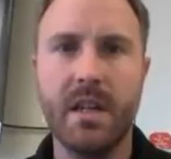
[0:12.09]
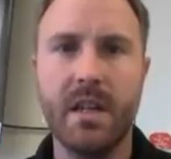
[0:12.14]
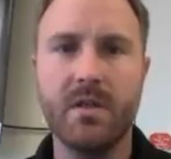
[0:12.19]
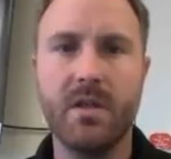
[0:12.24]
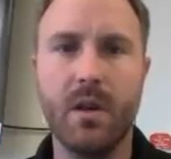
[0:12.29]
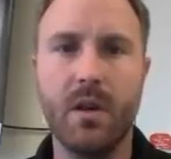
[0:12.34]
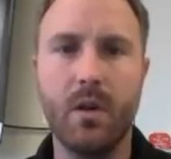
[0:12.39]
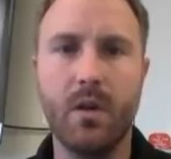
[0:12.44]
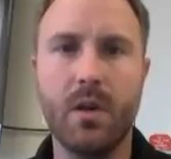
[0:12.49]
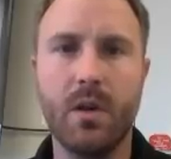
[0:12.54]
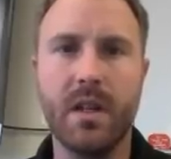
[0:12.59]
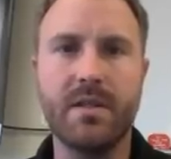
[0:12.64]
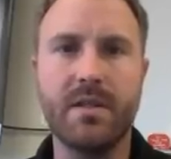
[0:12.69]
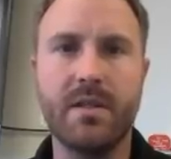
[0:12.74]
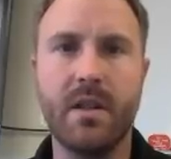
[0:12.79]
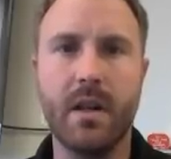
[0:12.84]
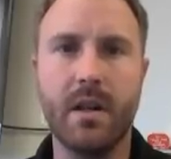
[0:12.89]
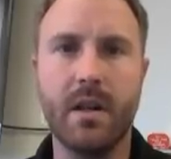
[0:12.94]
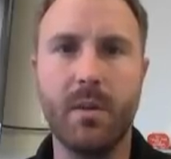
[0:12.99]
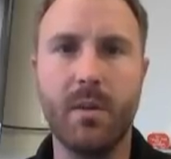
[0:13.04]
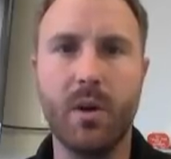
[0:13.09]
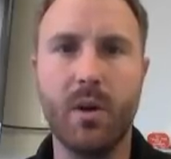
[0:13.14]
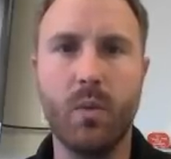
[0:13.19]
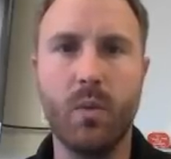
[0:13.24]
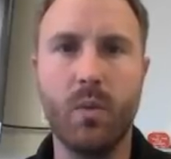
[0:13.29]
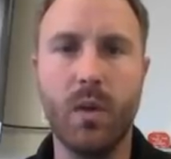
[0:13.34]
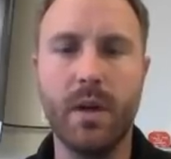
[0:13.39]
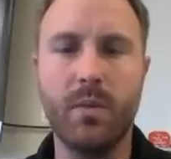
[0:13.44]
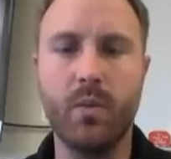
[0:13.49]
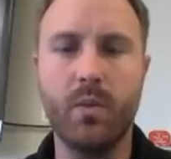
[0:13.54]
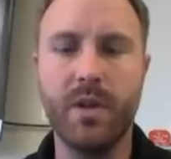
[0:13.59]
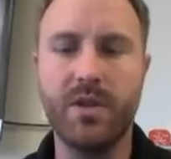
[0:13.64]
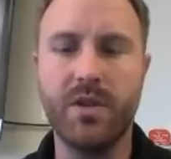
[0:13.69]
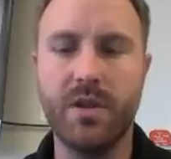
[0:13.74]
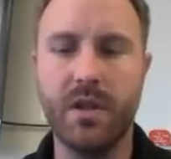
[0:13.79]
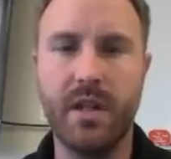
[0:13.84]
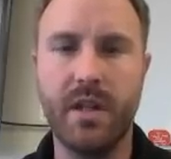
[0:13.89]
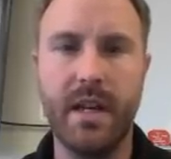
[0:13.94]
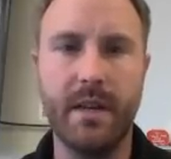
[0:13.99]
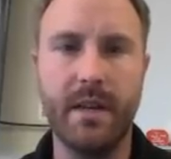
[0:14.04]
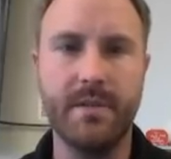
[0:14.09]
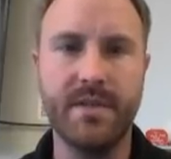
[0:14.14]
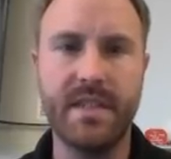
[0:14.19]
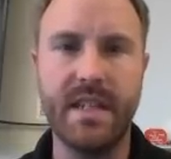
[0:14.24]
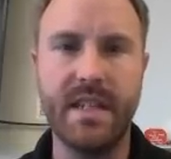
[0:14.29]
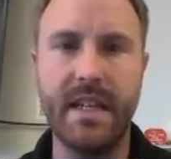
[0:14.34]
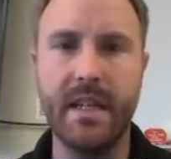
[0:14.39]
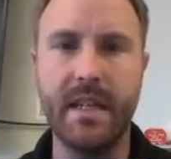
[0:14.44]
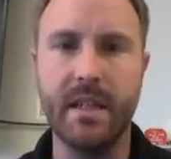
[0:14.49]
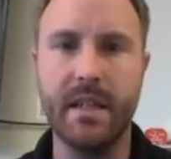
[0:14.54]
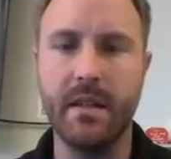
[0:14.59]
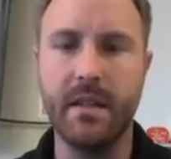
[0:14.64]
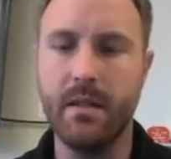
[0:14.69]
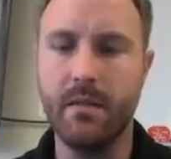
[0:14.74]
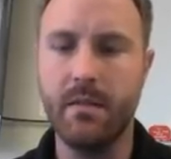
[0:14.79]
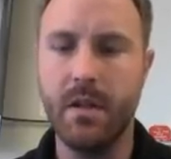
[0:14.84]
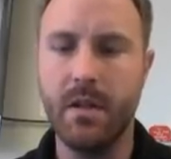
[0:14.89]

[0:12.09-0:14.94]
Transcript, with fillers: So let's talk about what we should have seen.